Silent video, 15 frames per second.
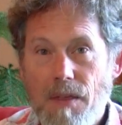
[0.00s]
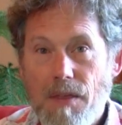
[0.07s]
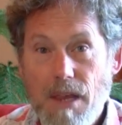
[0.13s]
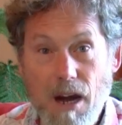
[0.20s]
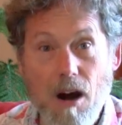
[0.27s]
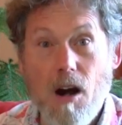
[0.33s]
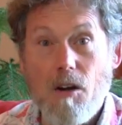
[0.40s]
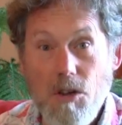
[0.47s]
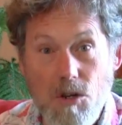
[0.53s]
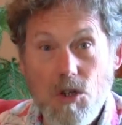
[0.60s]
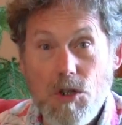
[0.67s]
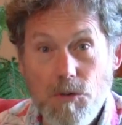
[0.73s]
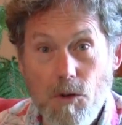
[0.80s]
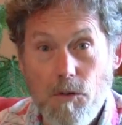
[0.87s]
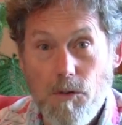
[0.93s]
they are
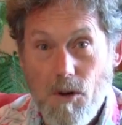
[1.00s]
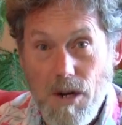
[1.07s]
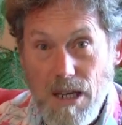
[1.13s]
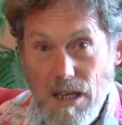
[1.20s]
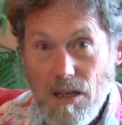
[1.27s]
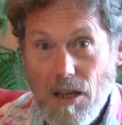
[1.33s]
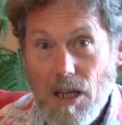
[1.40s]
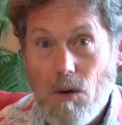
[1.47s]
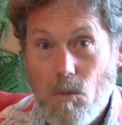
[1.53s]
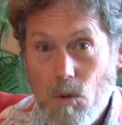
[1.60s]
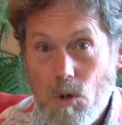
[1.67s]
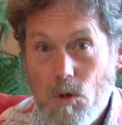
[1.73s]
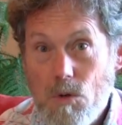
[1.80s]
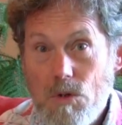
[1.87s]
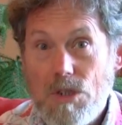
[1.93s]
useful for healing
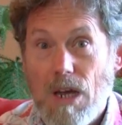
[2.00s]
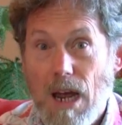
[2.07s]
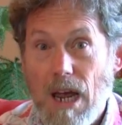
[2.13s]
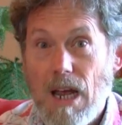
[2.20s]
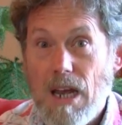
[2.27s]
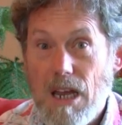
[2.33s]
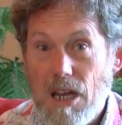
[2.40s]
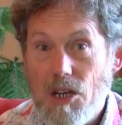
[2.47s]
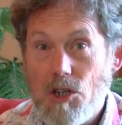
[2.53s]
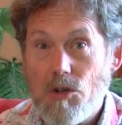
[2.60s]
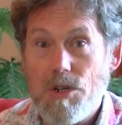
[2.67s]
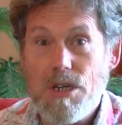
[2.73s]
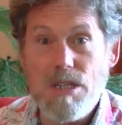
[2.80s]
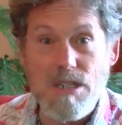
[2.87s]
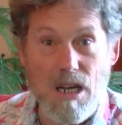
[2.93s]
wounds and
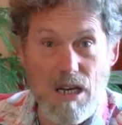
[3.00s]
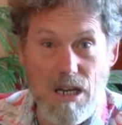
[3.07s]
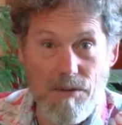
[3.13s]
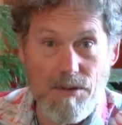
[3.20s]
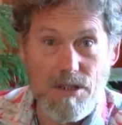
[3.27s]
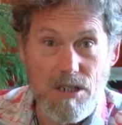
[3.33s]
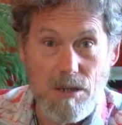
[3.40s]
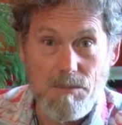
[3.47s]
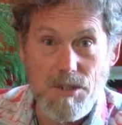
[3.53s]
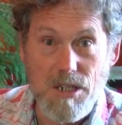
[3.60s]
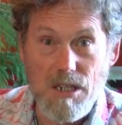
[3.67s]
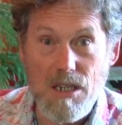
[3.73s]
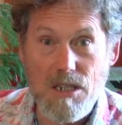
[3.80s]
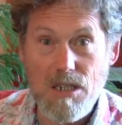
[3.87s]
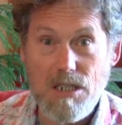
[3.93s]
injuries and even some
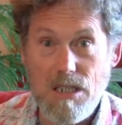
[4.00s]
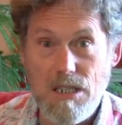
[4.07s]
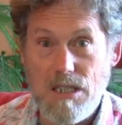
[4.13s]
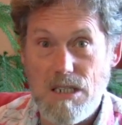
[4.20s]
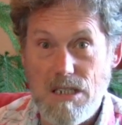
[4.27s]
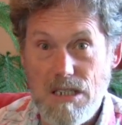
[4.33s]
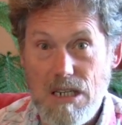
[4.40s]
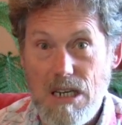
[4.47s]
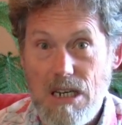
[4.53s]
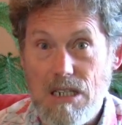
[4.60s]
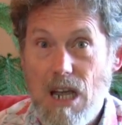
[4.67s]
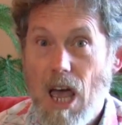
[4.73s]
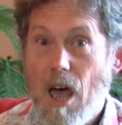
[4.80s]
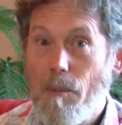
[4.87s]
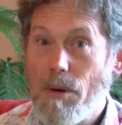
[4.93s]
sicknesses and disease,